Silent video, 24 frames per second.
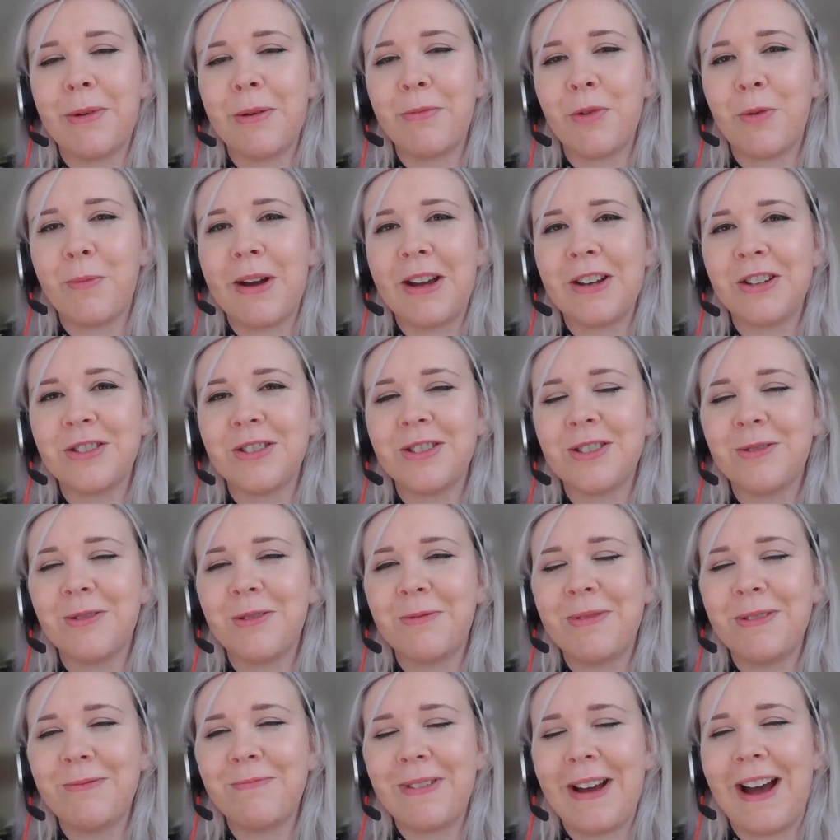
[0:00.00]
a bit more
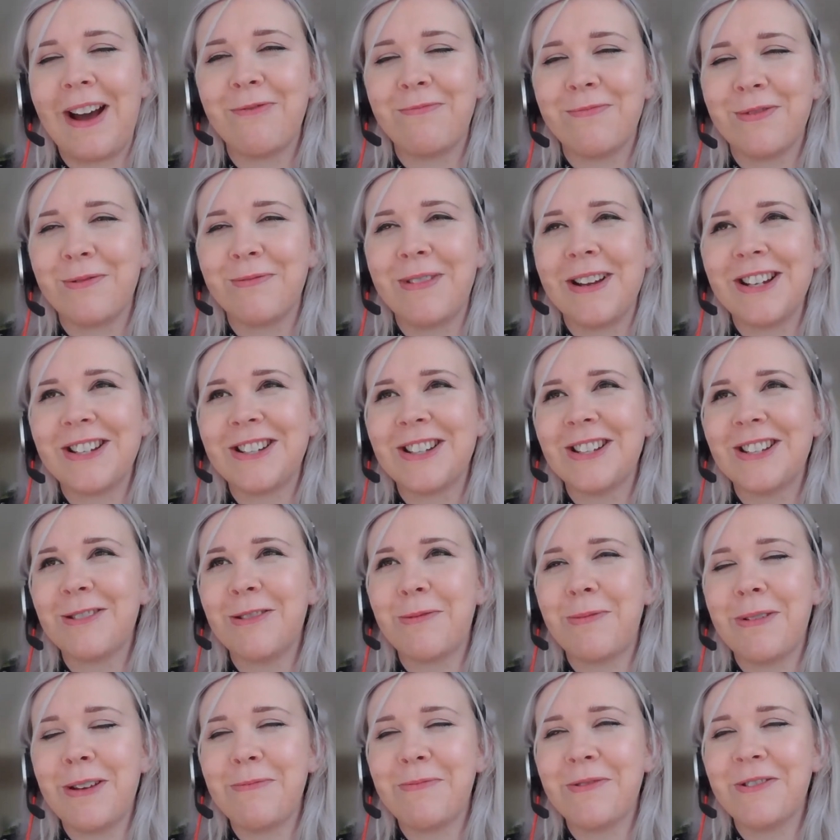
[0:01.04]
have more patience
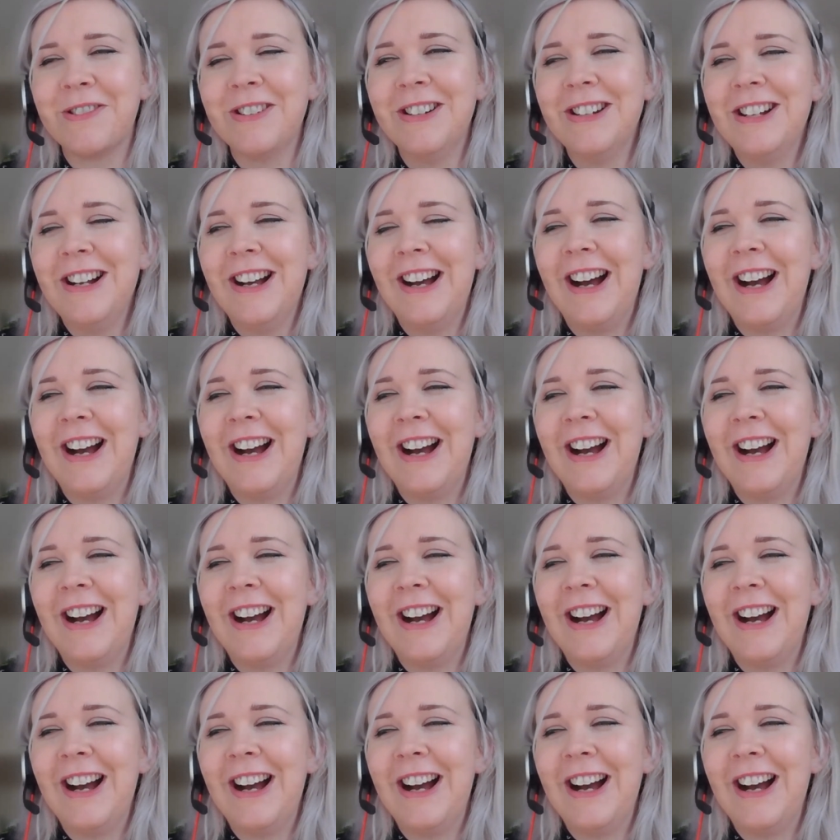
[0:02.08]
with people.